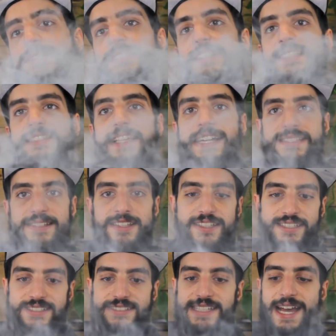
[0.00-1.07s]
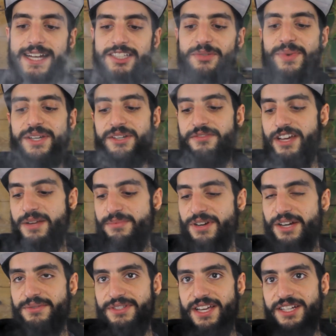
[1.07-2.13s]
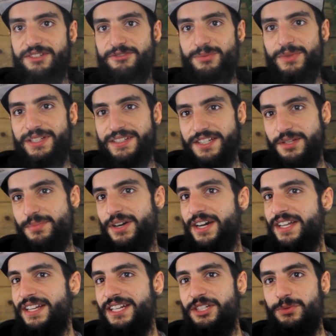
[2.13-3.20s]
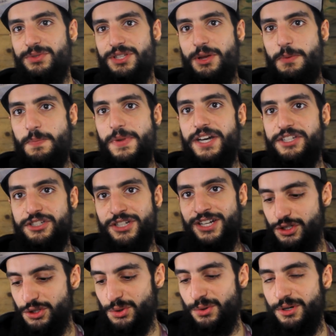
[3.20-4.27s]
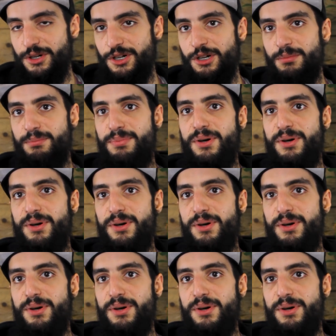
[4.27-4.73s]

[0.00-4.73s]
See, that's the exact amount of vapor I was getting from the Tpod, and it was a much shorter